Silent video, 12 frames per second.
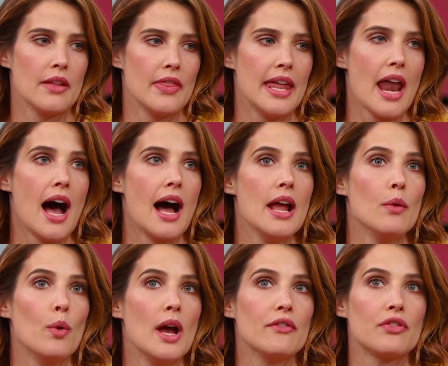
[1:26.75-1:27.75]
And then I
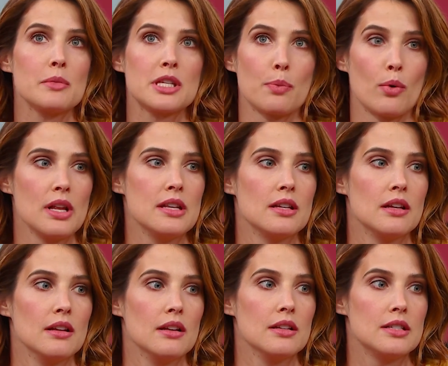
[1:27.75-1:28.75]
went from sporty
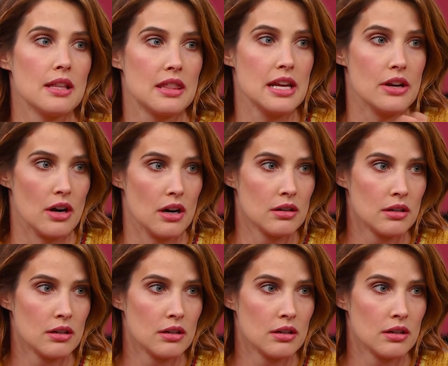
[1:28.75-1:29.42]
to to theater.